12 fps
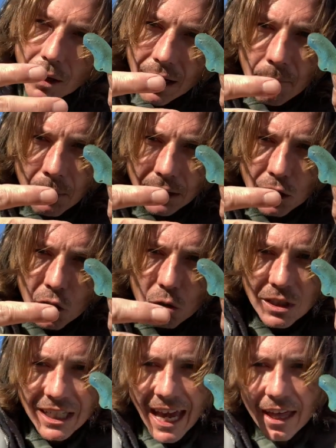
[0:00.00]
gonna put the two
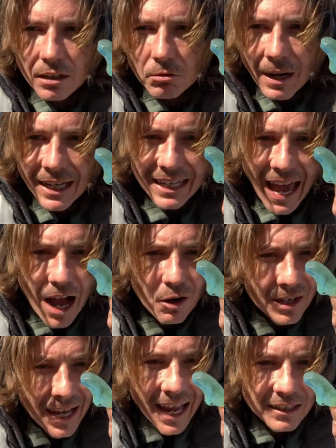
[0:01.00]
together right now
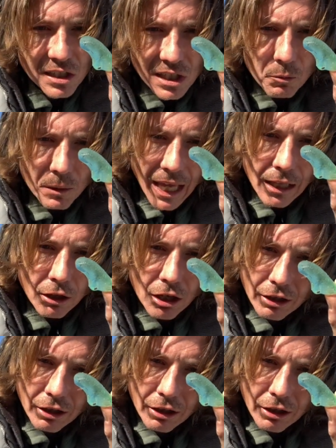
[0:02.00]
and see what they look